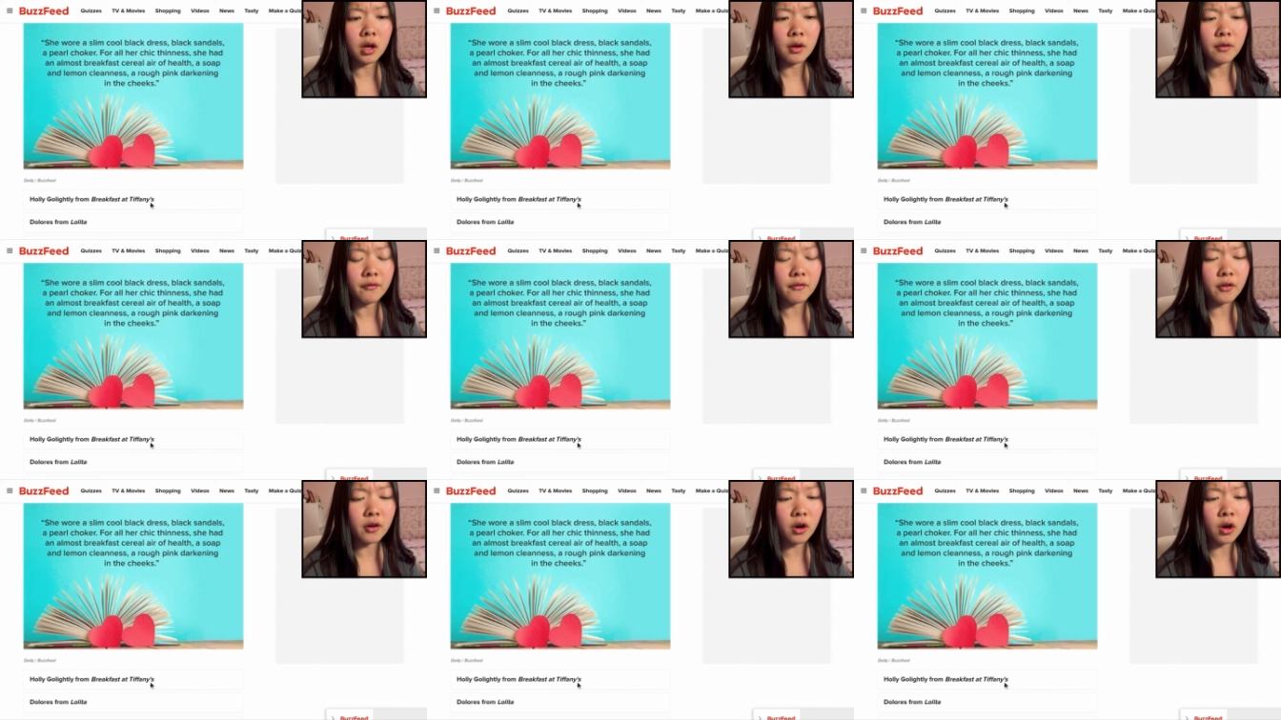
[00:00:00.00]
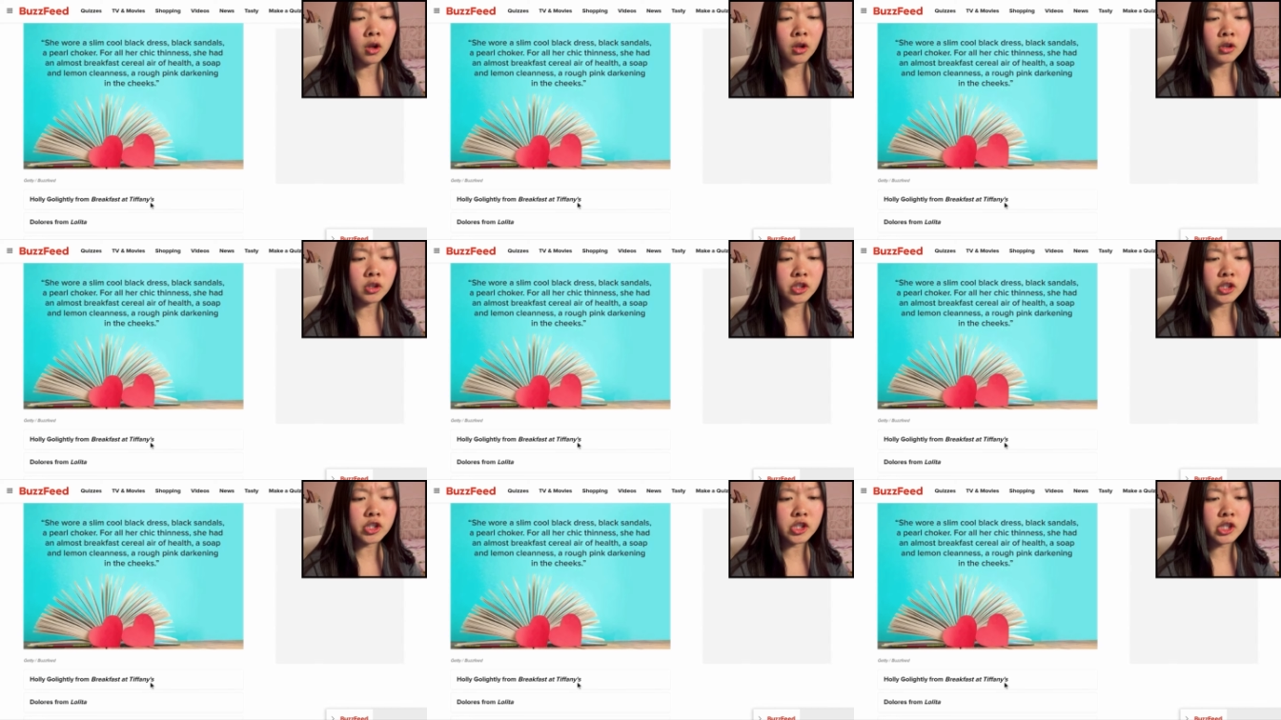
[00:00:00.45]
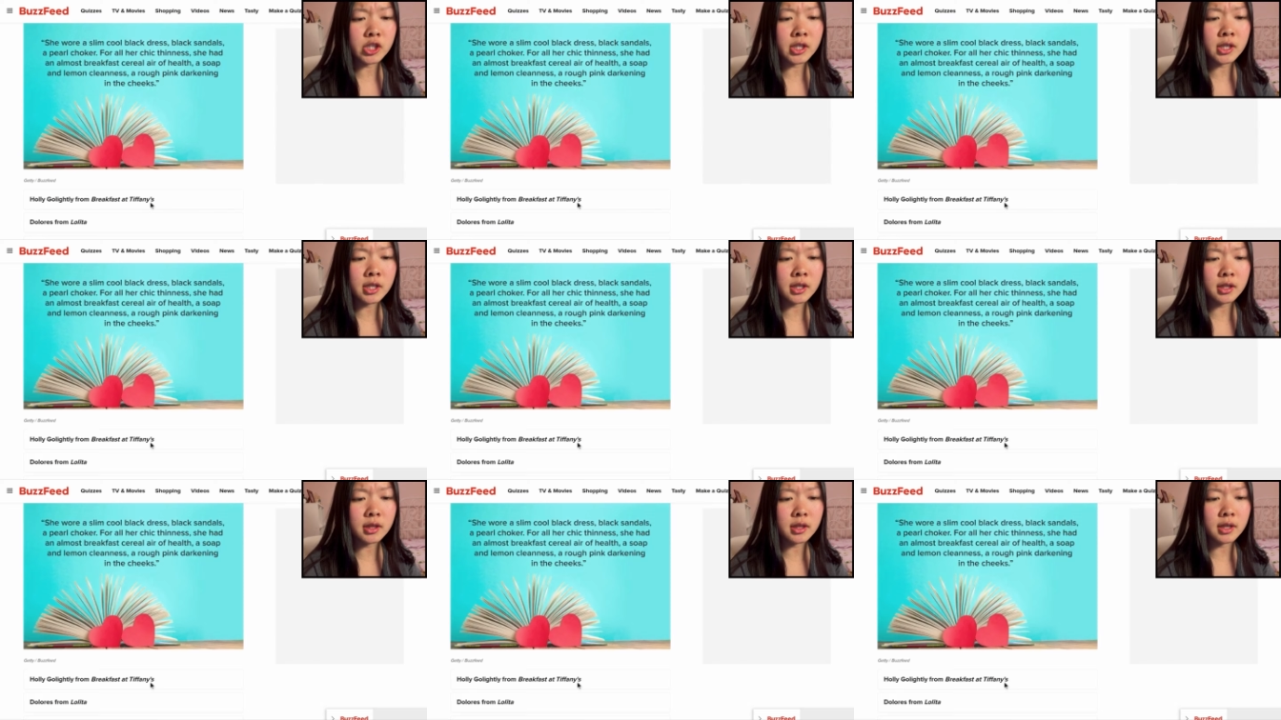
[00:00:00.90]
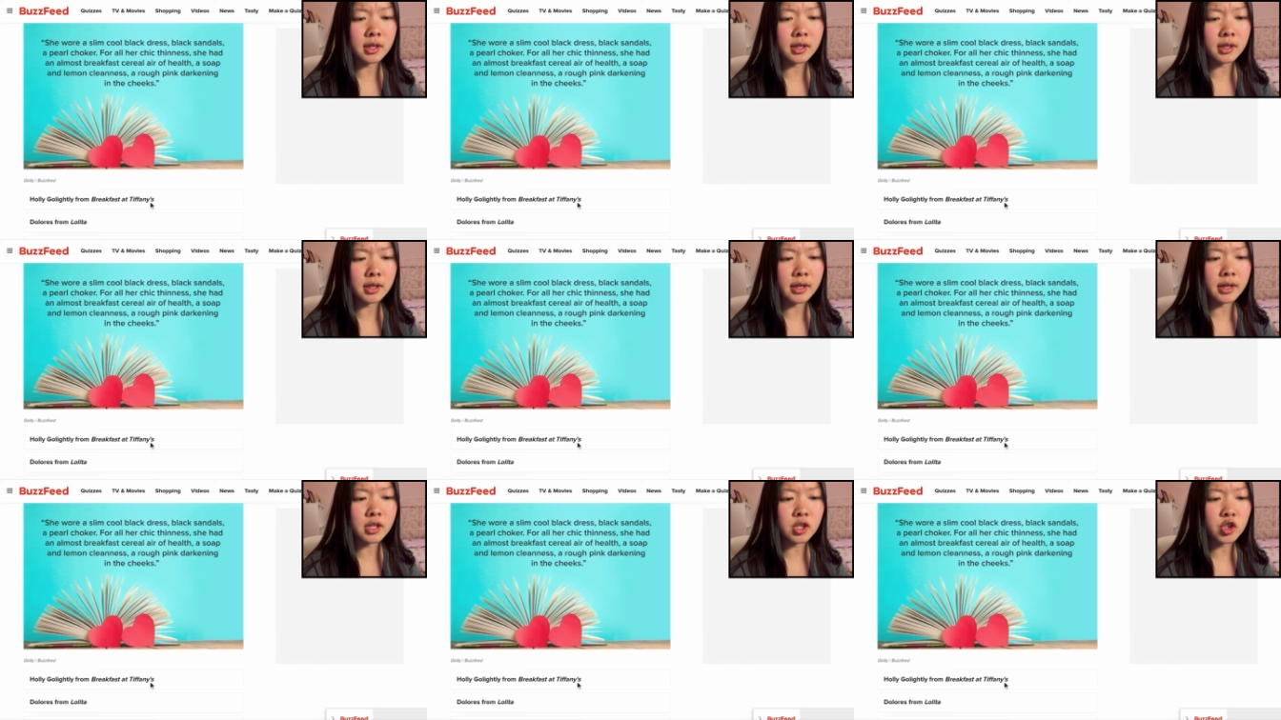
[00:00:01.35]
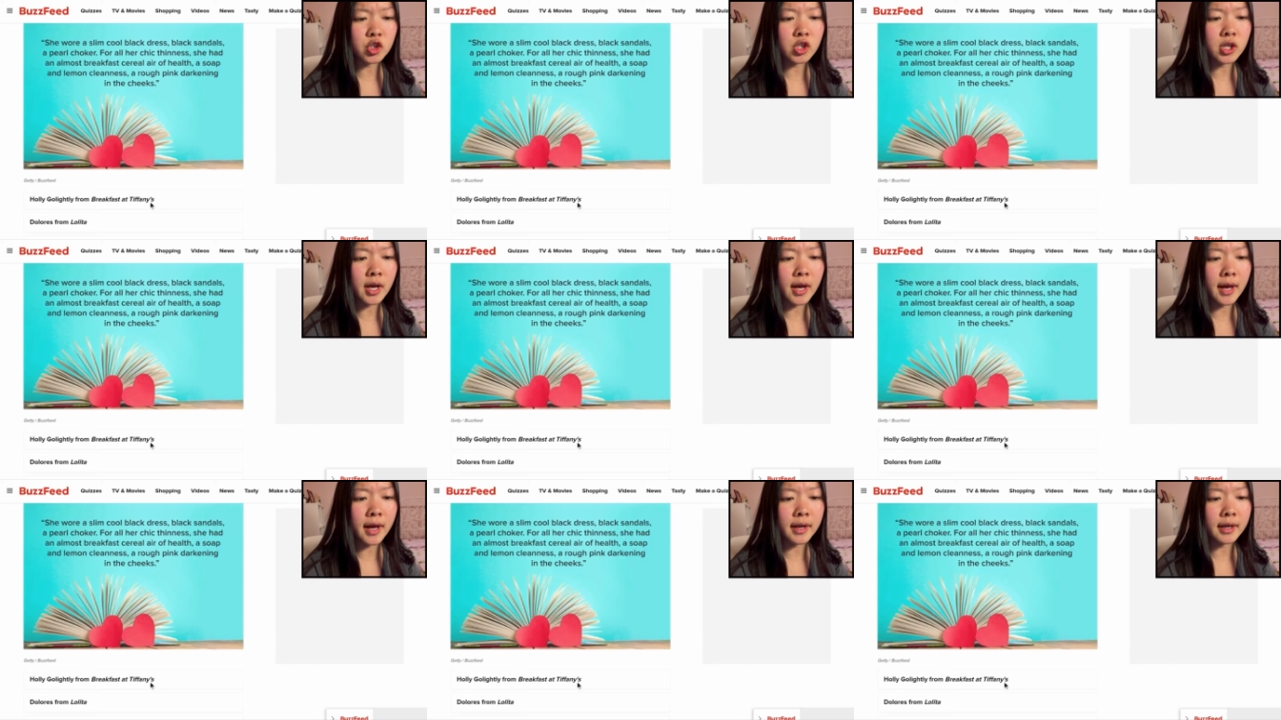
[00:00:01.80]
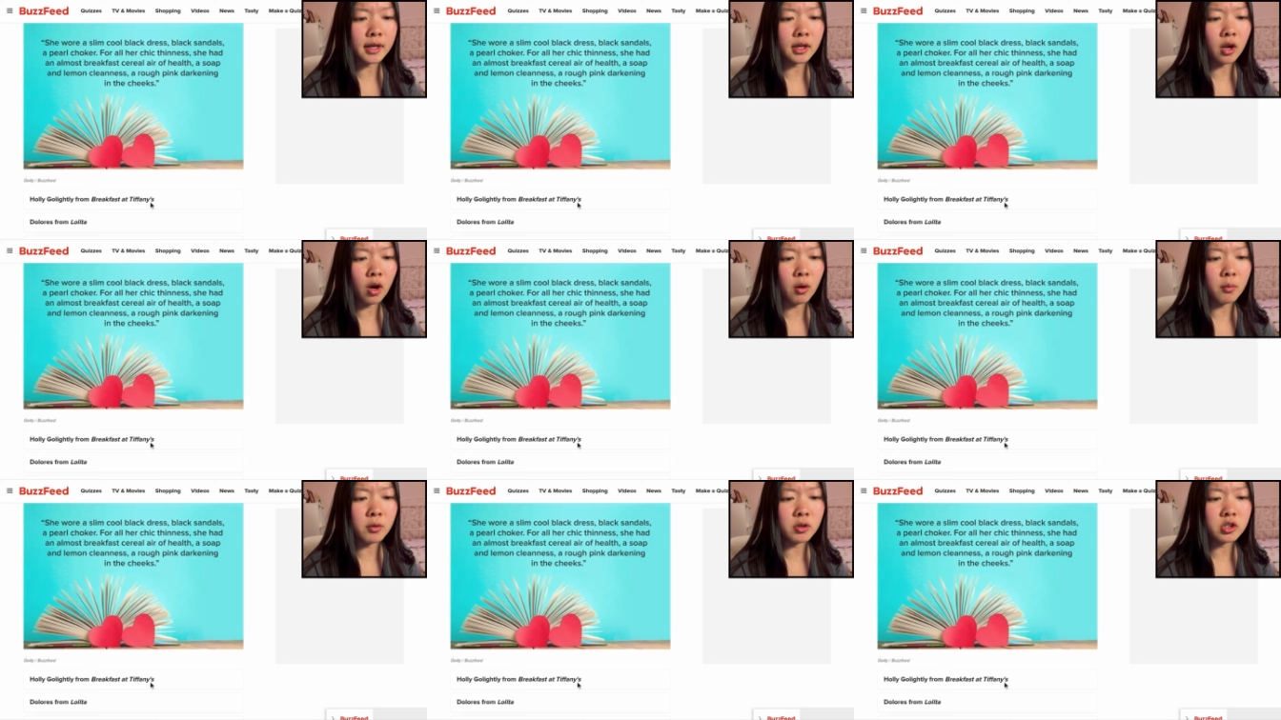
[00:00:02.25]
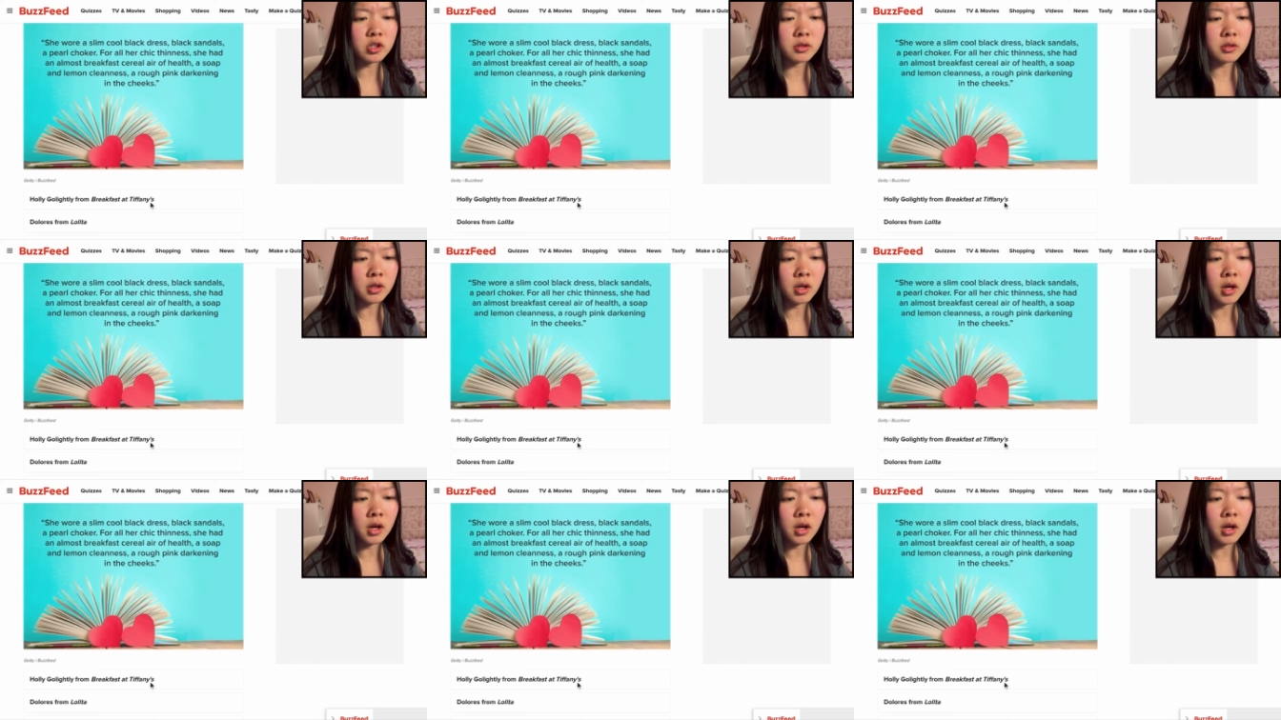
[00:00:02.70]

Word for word: For all her chic thinness, she had an almost